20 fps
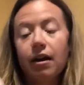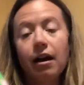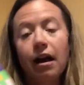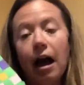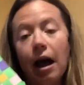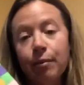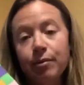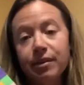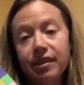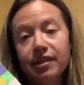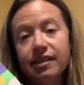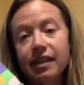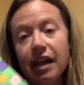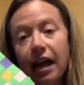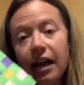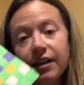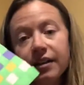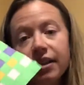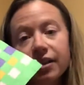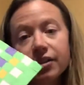opposite
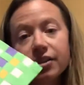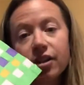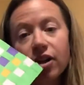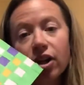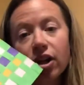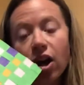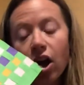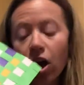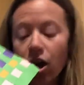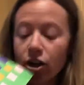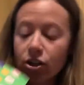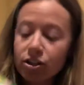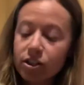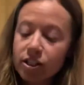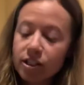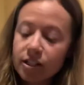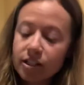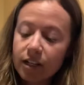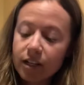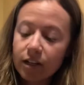side, because there are
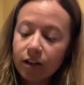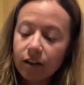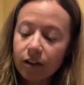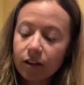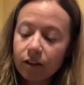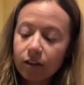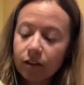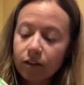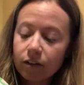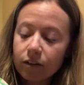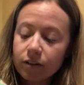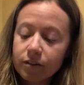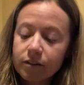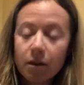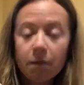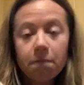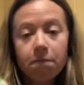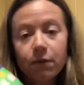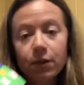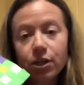still
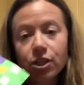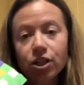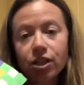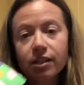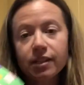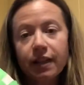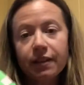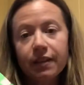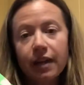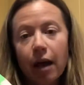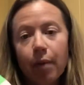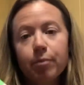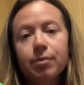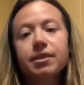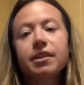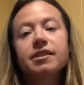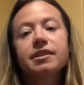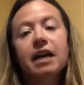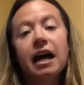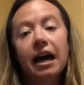some fringes on the
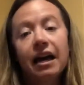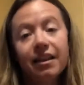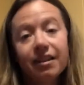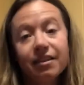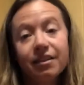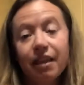opposite side.